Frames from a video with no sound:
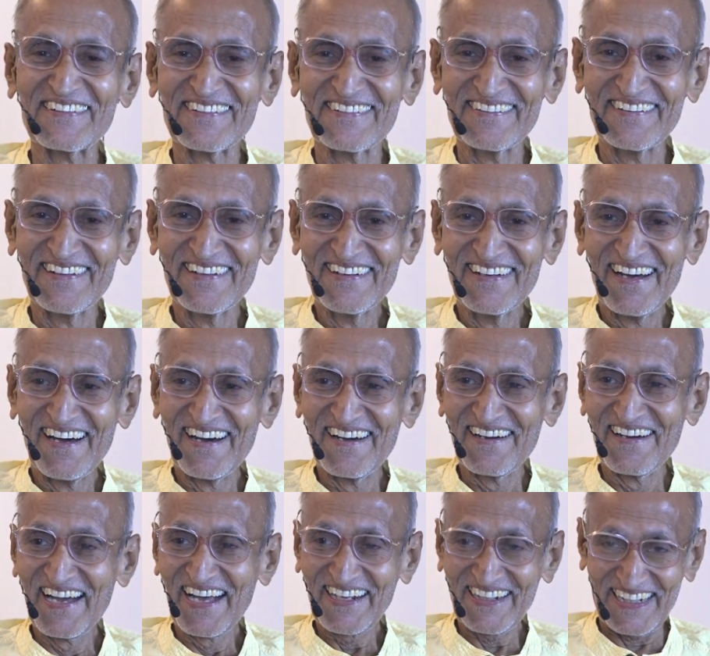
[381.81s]
So,
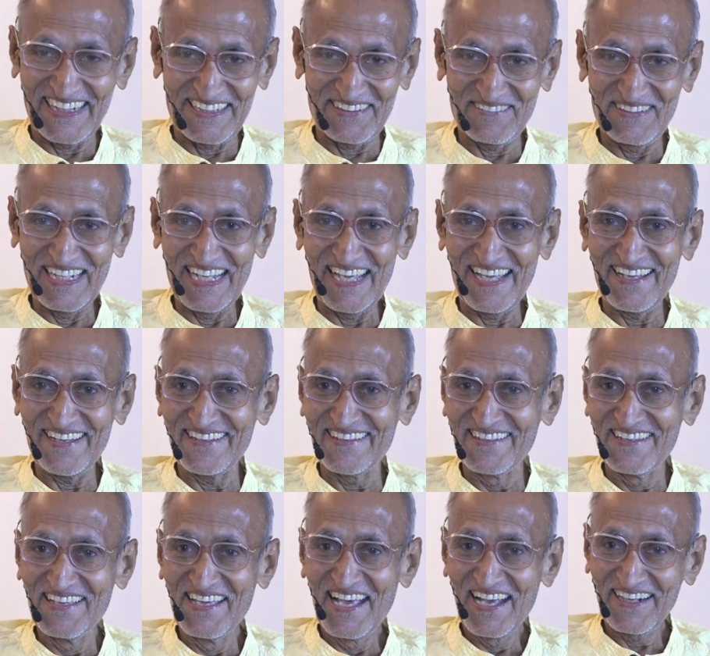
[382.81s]

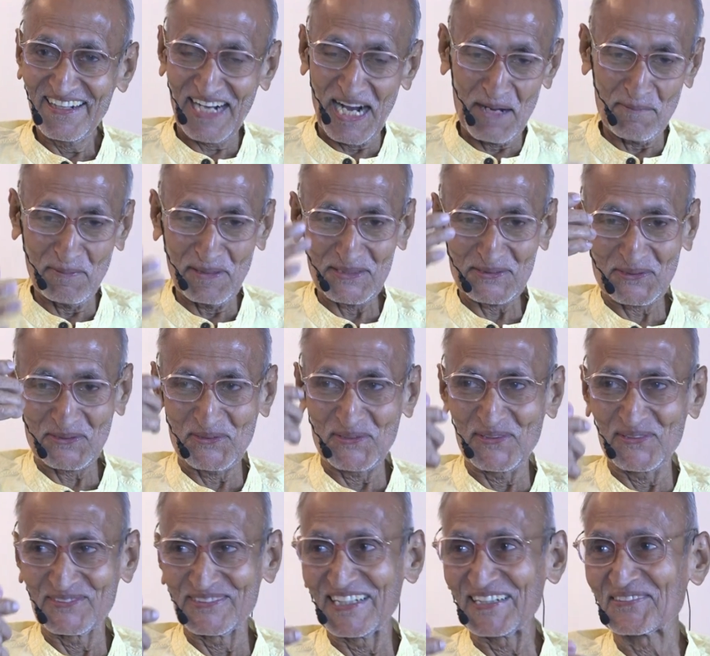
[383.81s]
Kadavale,
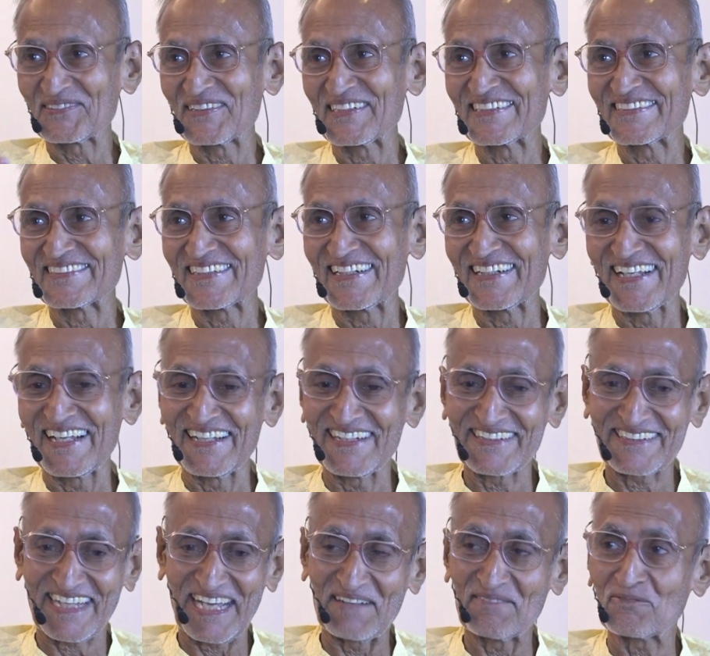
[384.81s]
Kapatuko, that's what he said.
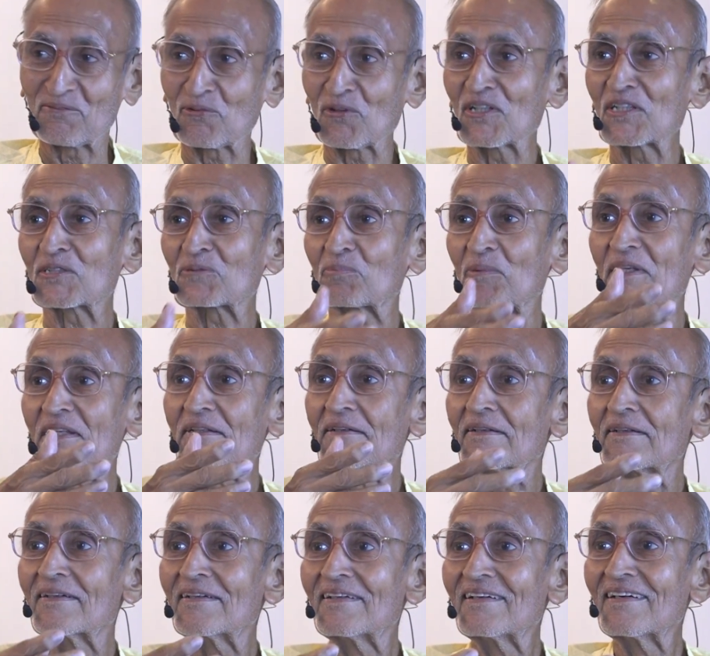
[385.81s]
And he came full
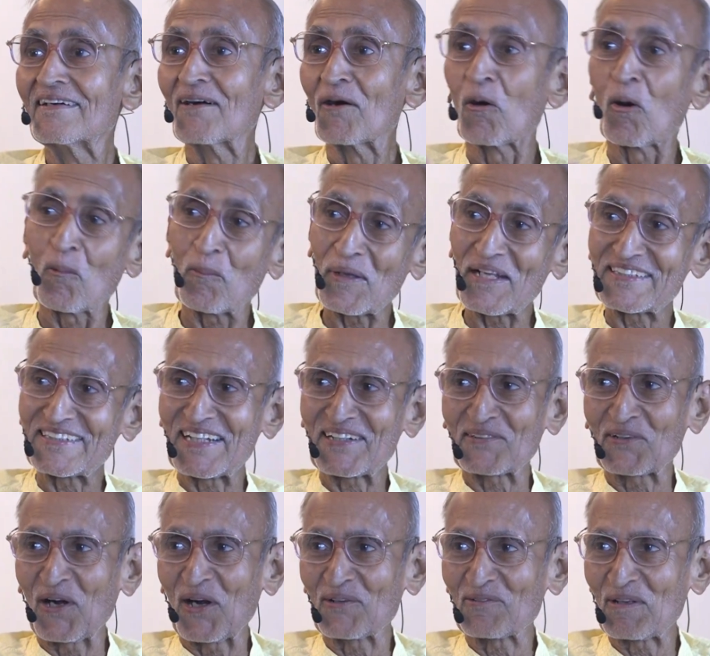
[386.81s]
speed, hoping
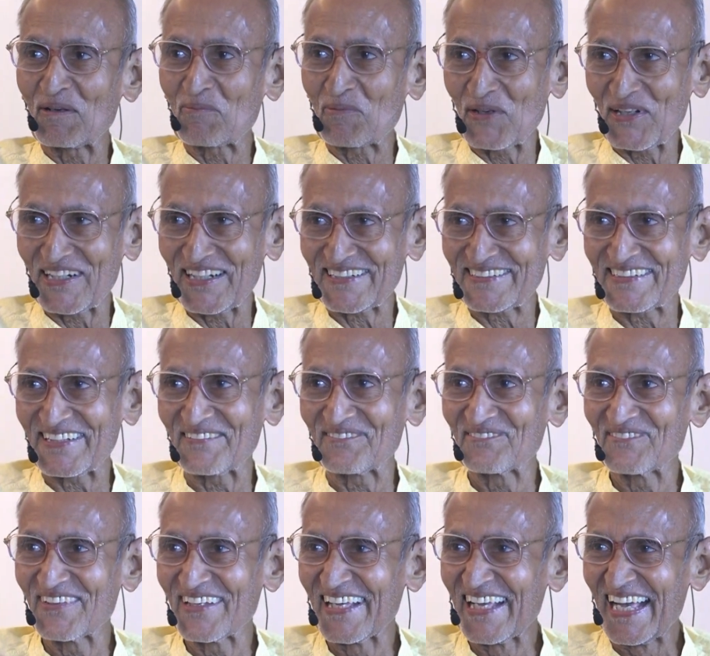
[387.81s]
that God will protect
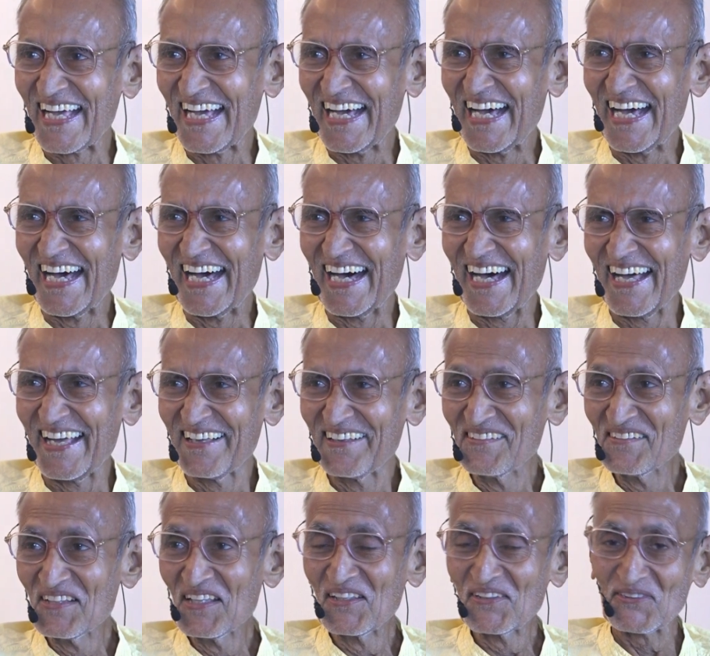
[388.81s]
him.
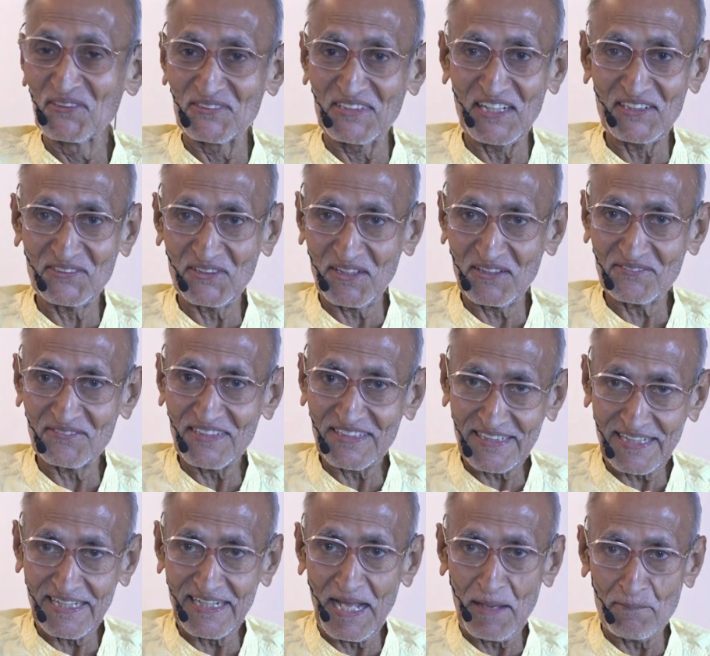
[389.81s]
So that sort of
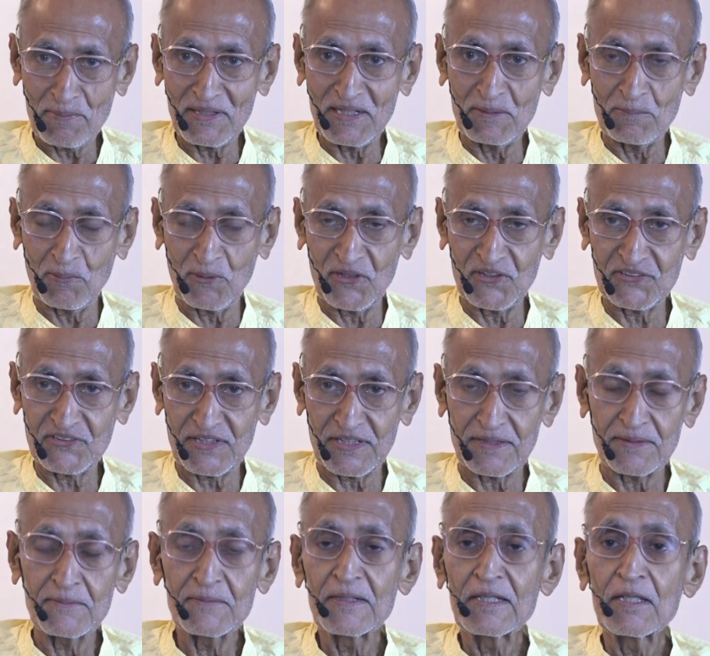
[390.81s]
thing can happen in
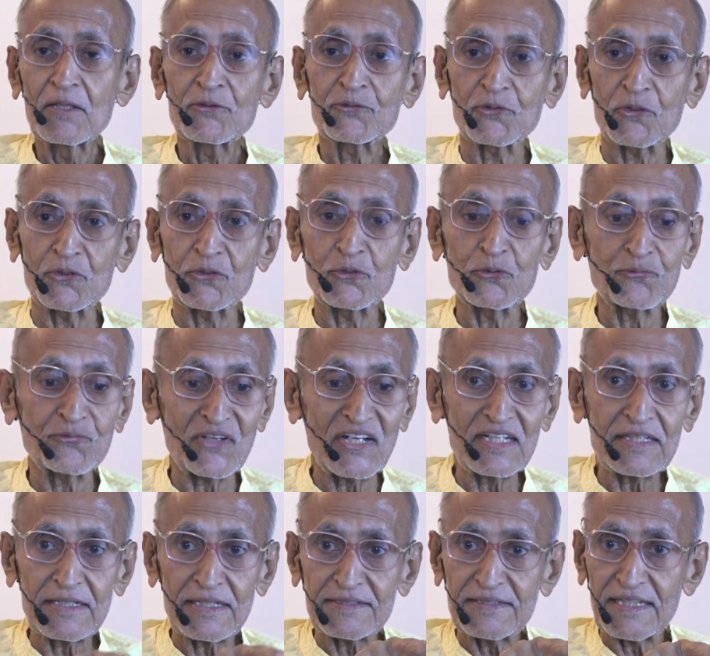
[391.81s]
Pondicherry. So you
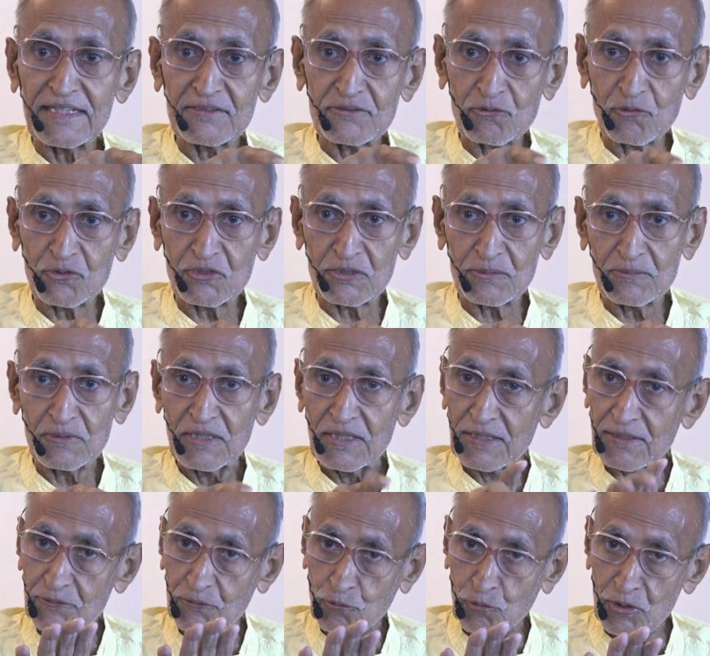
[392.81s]
feel that there is going to
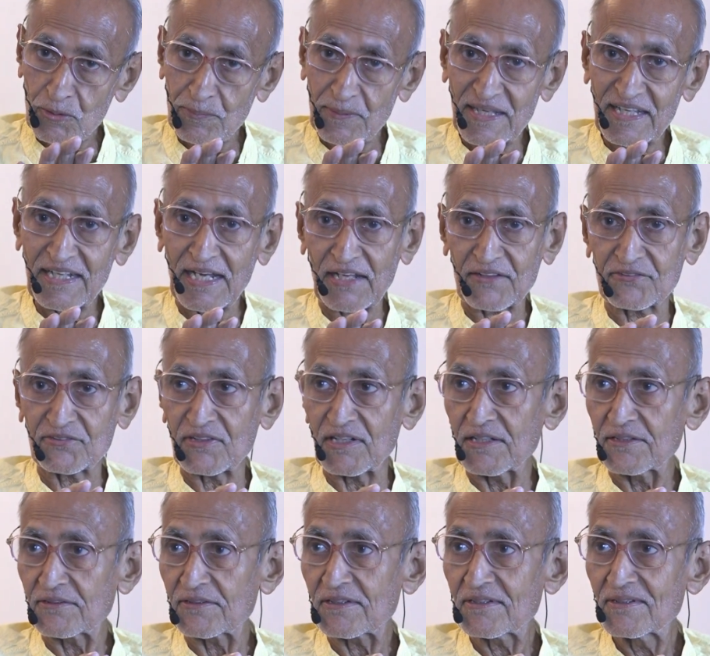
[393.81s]
be, it could be an
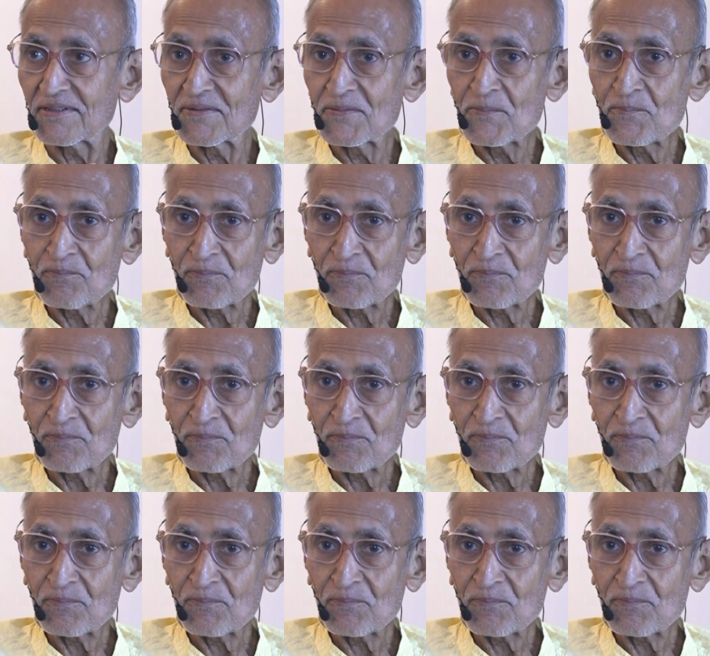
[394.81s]
accident.